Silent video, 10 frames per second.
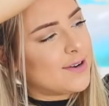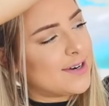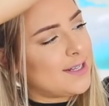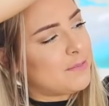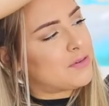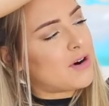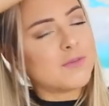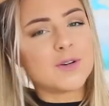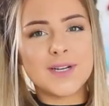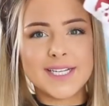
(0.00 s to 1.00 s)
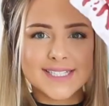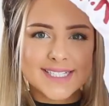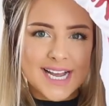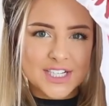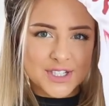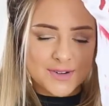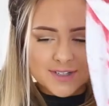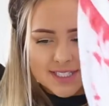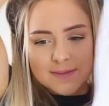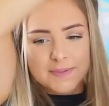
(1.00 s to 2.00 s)
Got a little prom queen sash
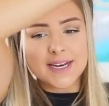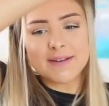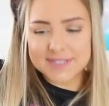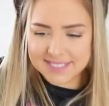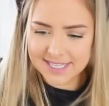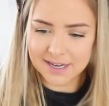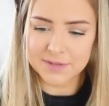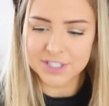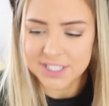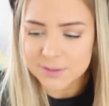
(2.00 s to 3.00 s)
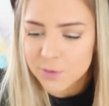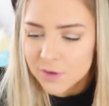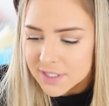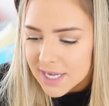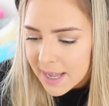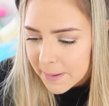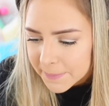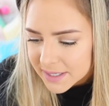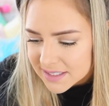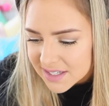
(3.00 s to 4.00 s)
across it, but let me see how much this was,
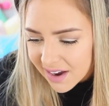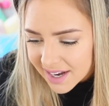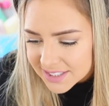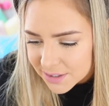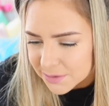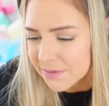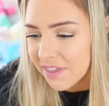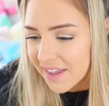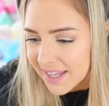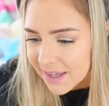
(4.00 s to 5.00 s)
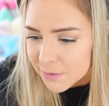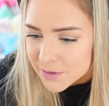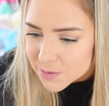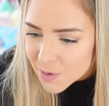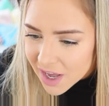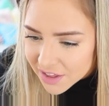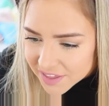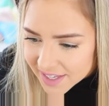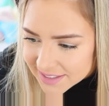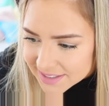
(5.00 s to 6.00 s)
because I don't think it was worth
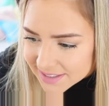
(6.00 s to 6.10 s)
it.